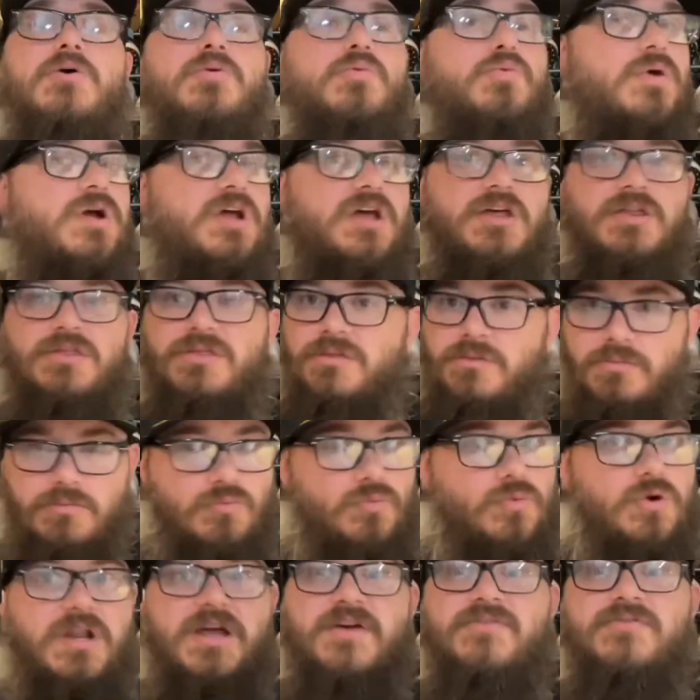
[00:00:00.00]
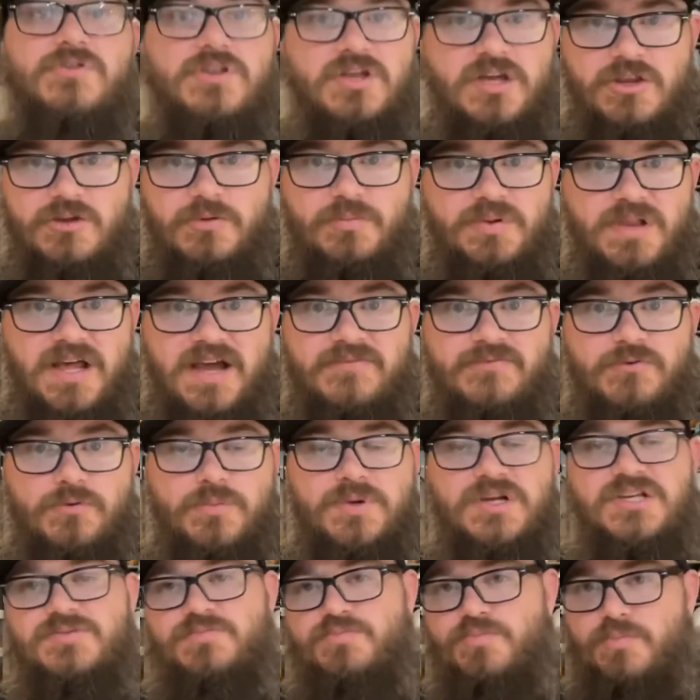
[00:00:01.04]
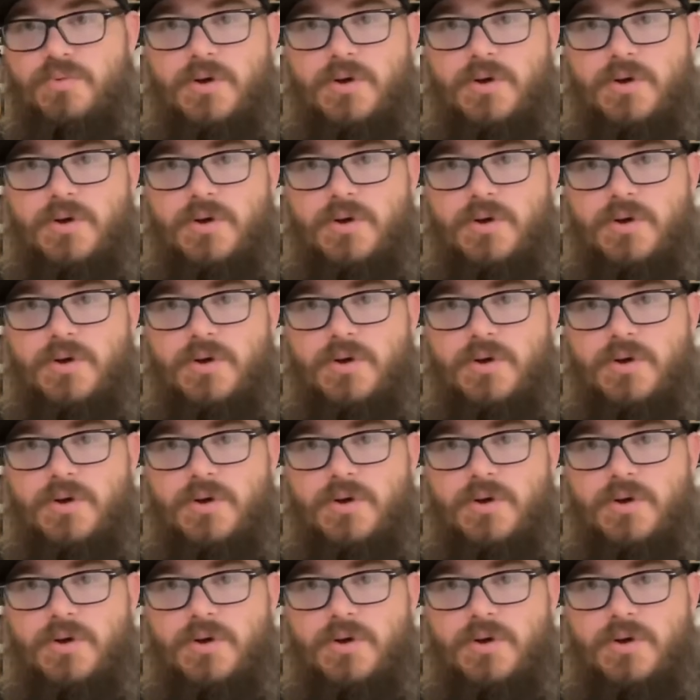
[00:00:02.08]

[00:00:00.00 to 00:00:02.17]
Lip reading: with whatever the other platform is,